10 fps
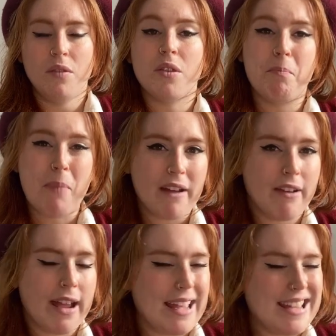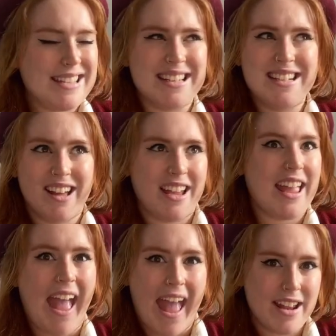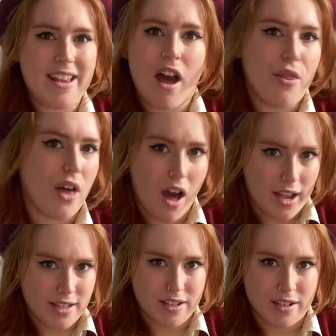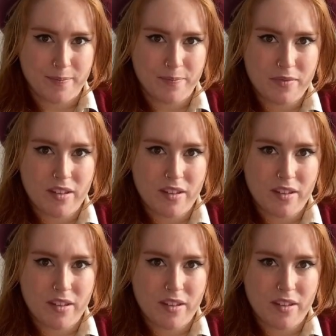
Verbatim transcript: The beret is unlike any other item.